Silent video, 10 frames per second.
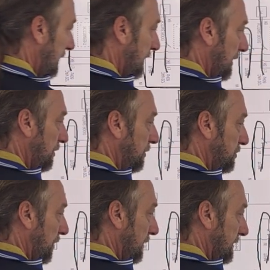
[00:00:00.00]
Not good at
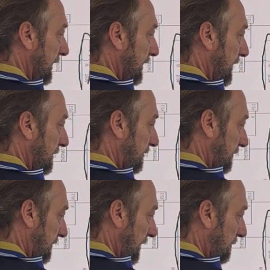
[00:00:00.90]
drawing today,
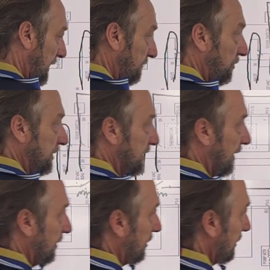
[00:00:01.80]
guys. I'm going to have to
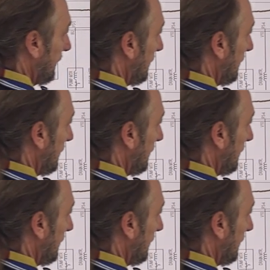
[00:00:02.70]
retire early.